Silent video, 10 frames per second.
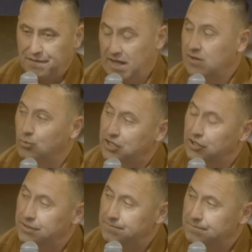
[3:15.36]
I felt like we
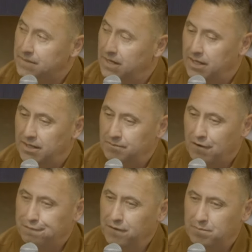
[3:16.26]
could. Mm-hmm.
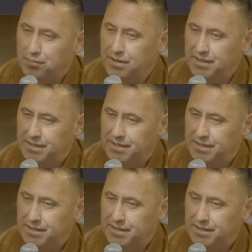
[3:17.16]
Our footprint